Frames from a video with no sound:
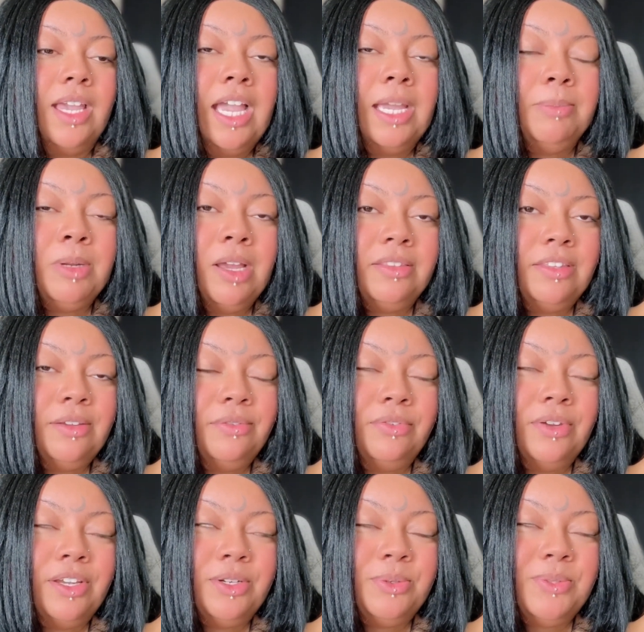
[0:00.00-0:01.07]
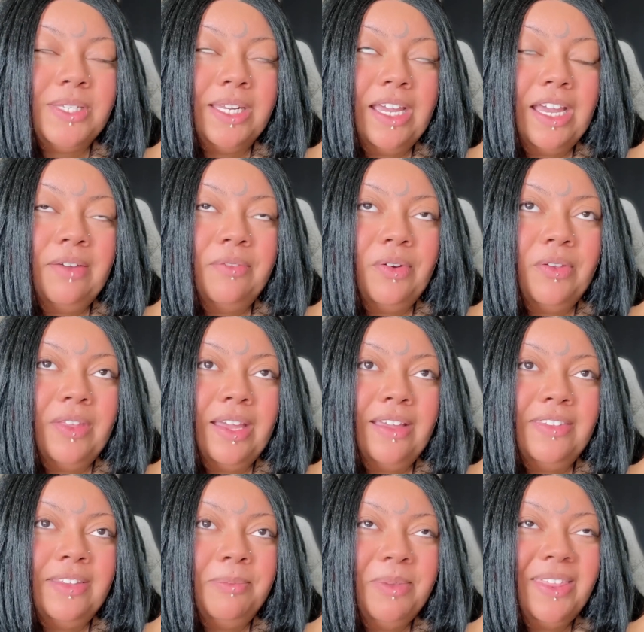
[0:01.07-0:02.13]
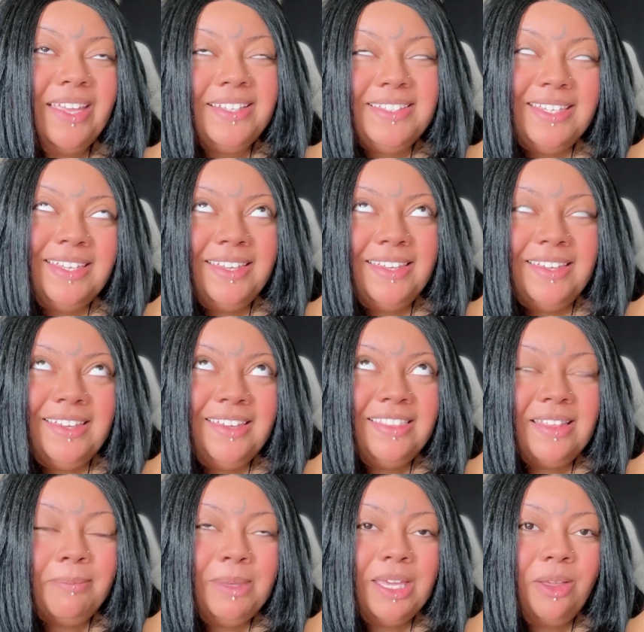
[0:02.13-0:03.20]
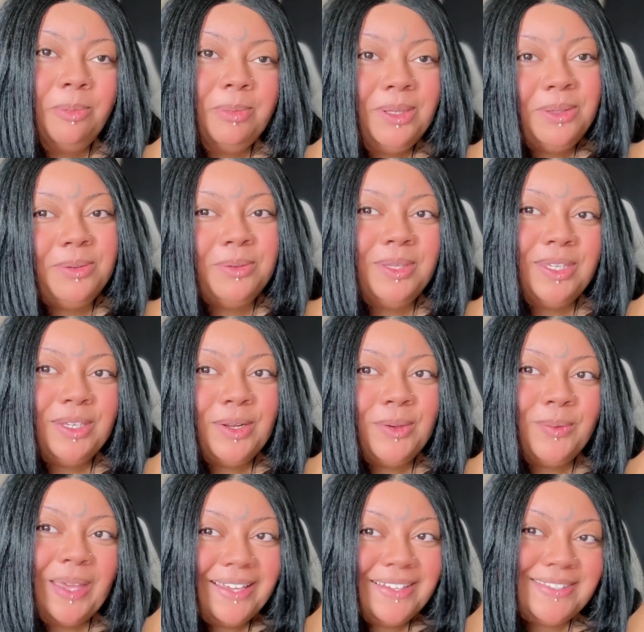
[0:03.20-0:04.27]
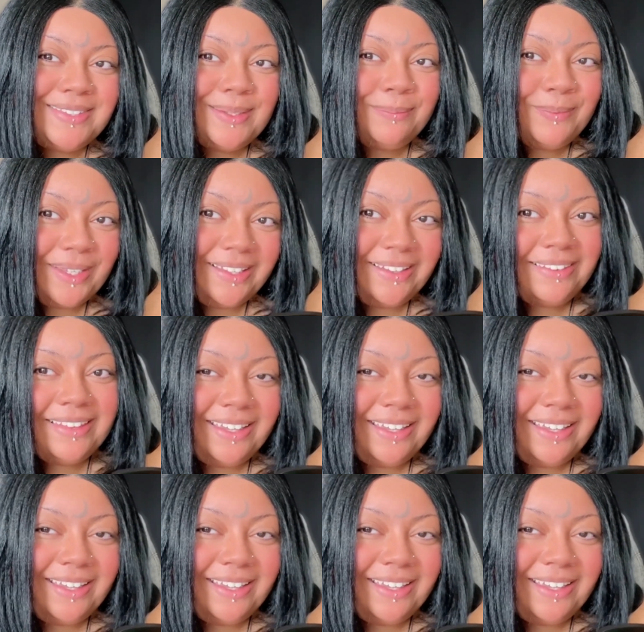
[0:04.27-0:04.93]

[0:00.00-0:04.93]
I'm not that friend who's gonna have all that and then be like, tee-hee, let me help you, hex someone.